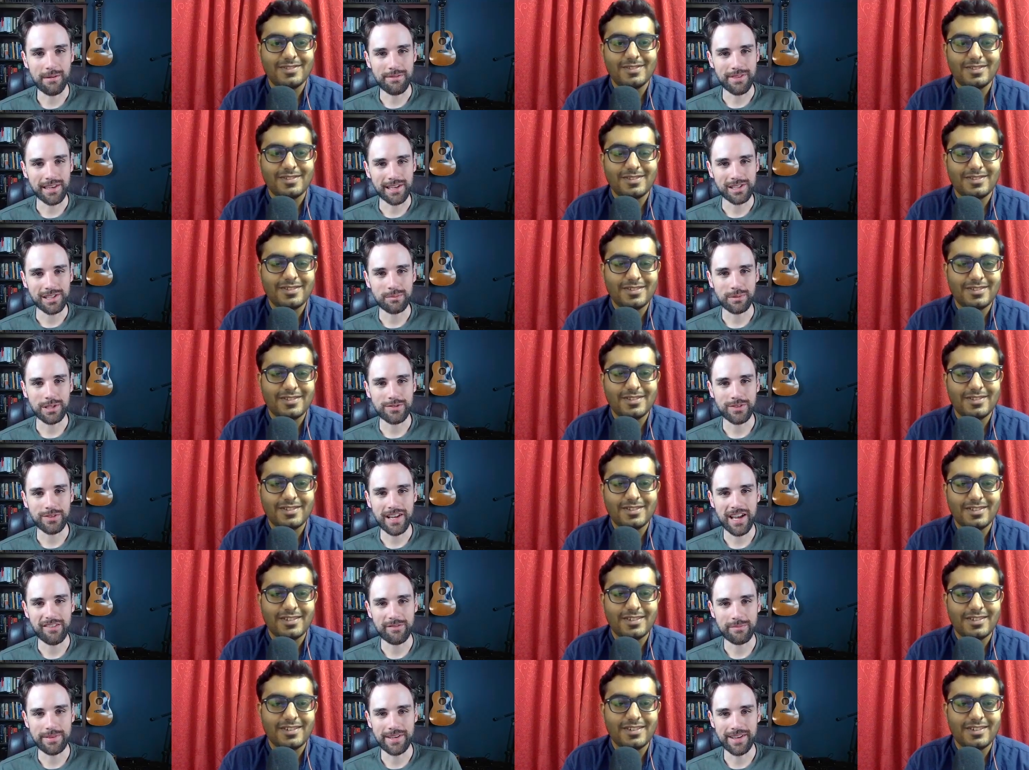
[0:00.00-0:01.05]
Speaker 1: thanks so much for
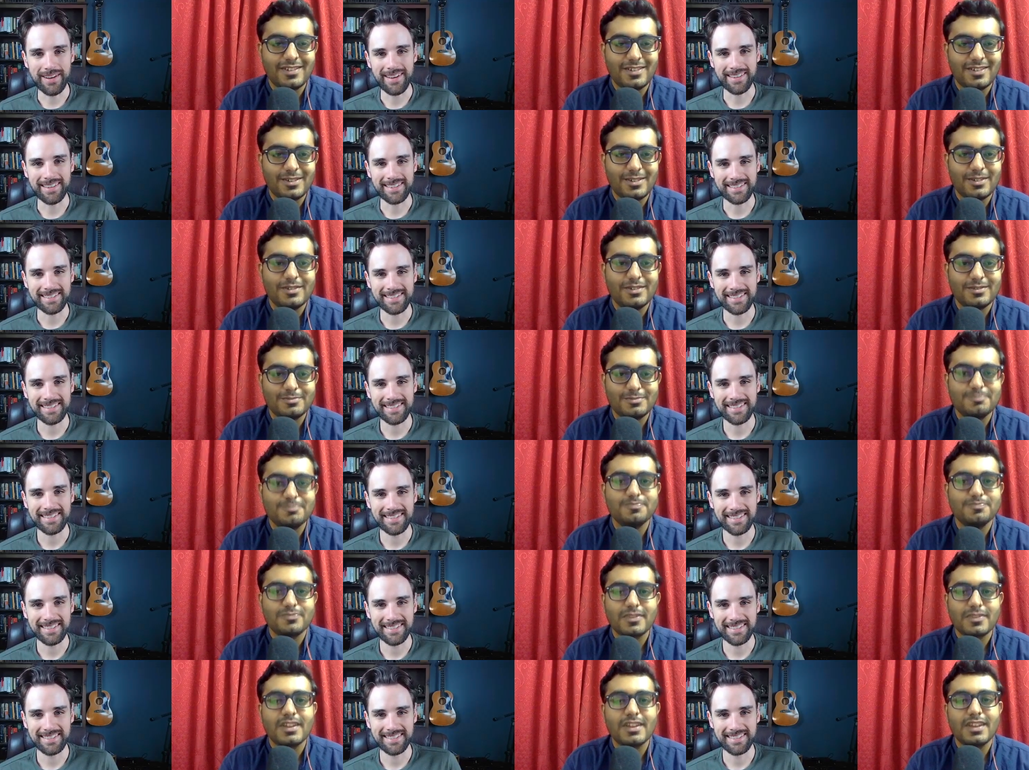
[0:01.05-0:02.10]
having me on.
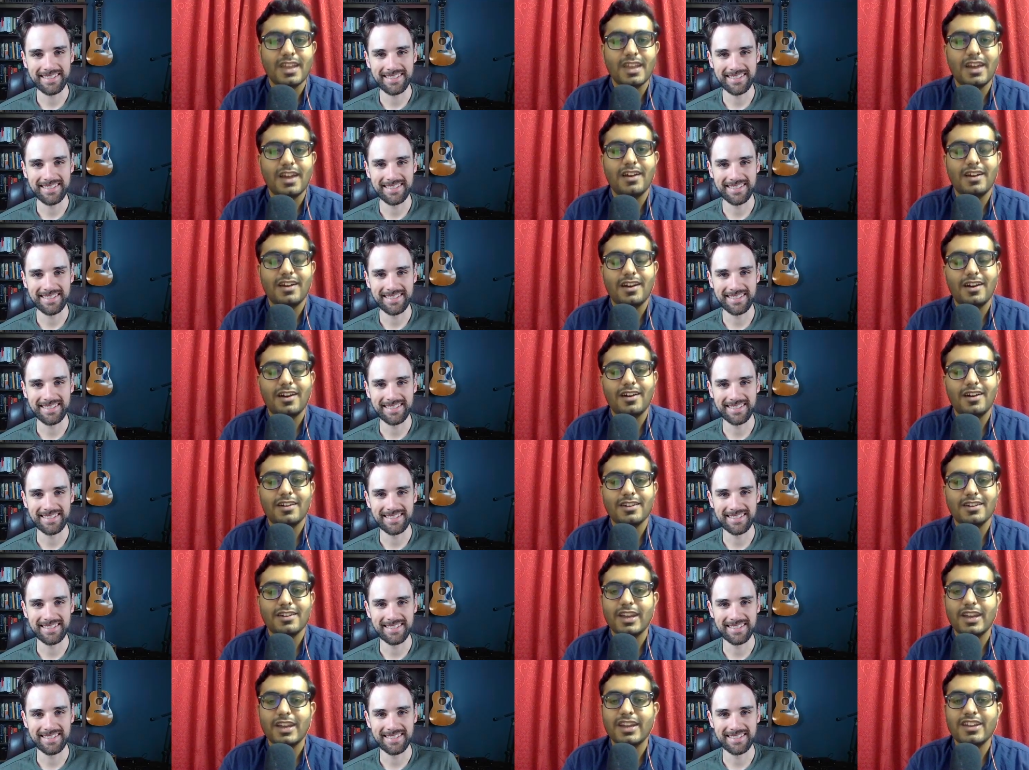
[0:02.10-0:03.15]
Speaker 2: Yeah, uh,
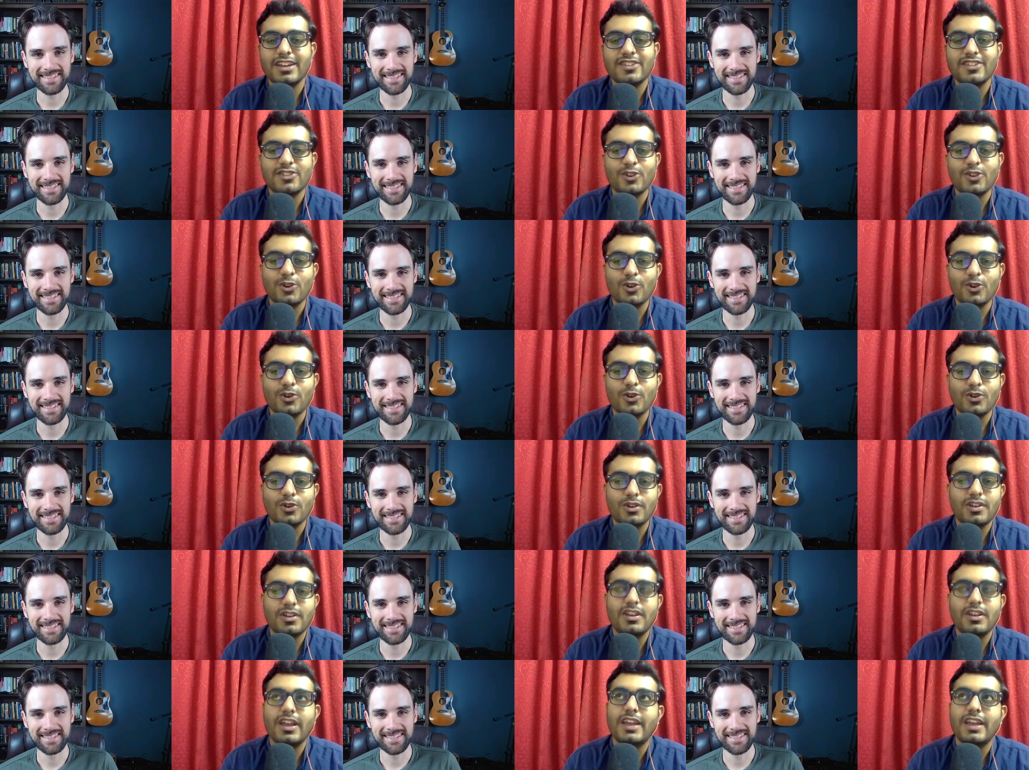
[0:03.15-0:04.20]
Gregory. So,
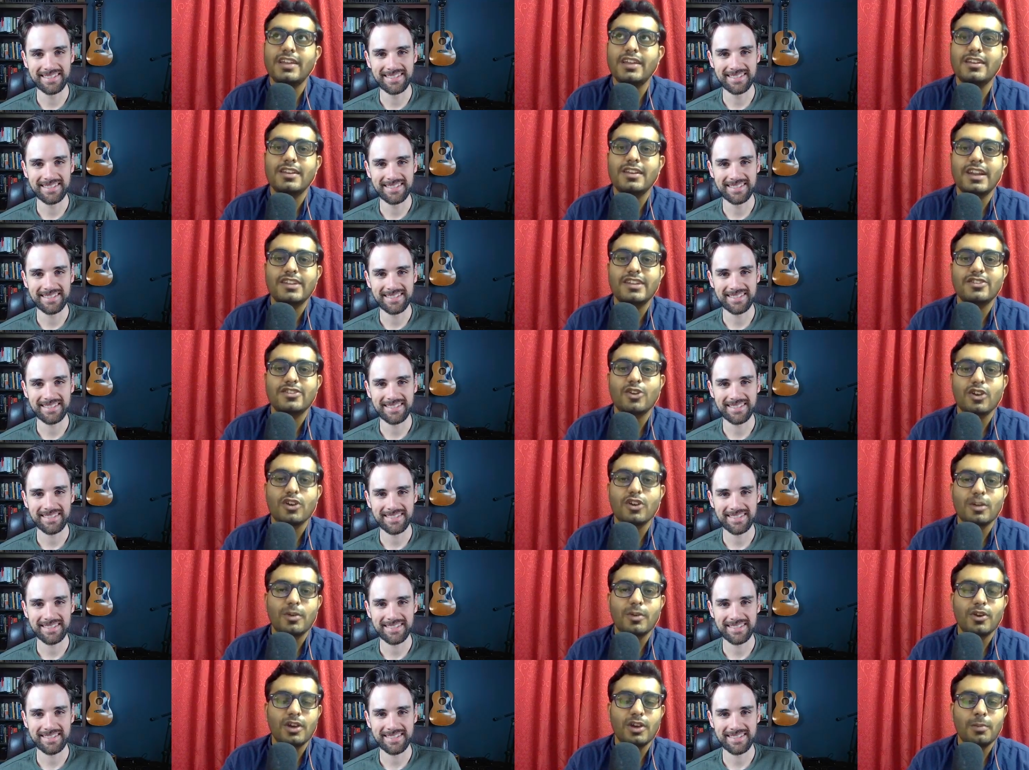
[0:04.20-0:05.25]
like, let's talk
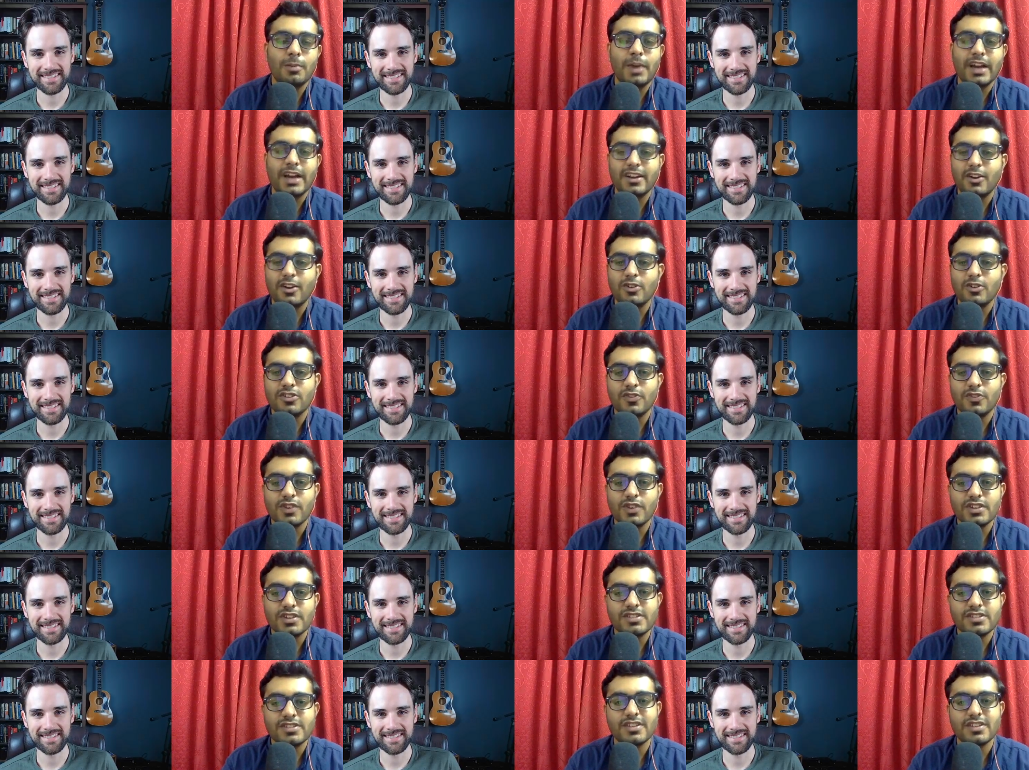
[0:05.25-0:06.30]
about our backgrounds
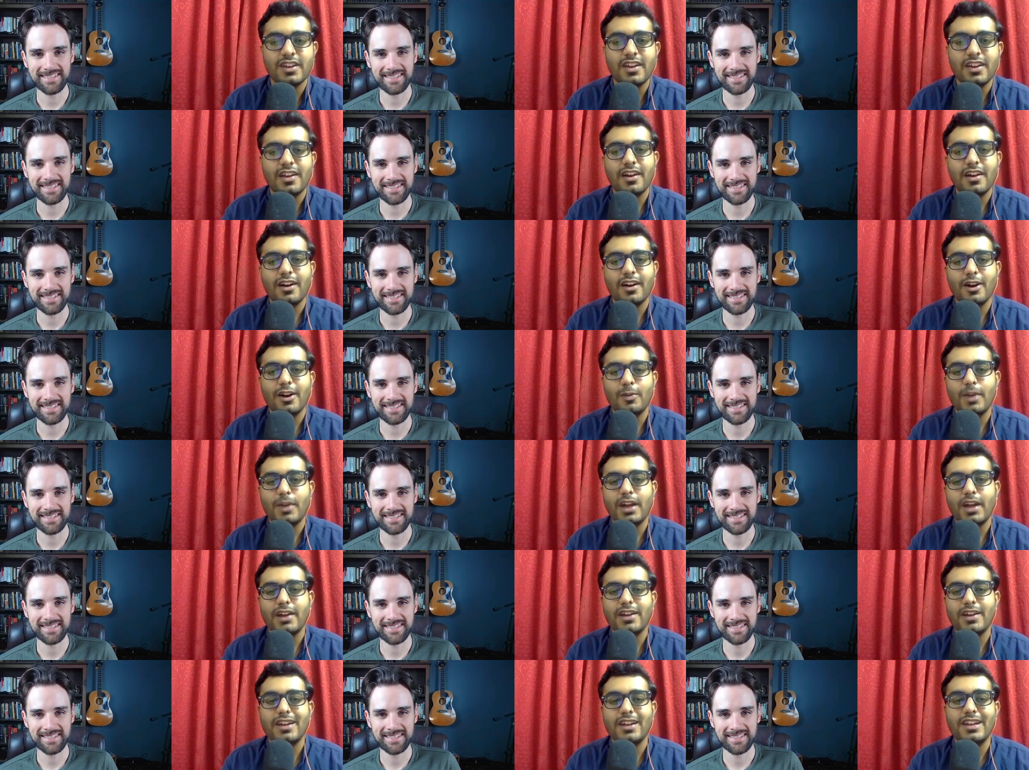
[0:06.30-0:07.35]
first, um,
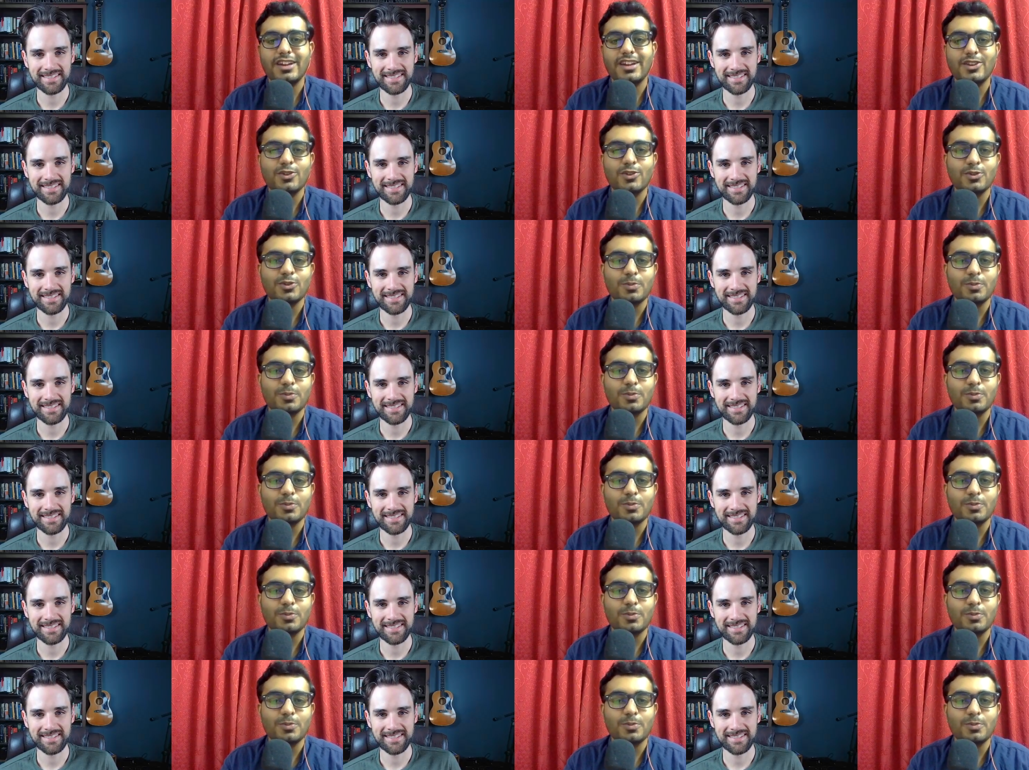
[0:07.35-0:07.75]
and I'll let you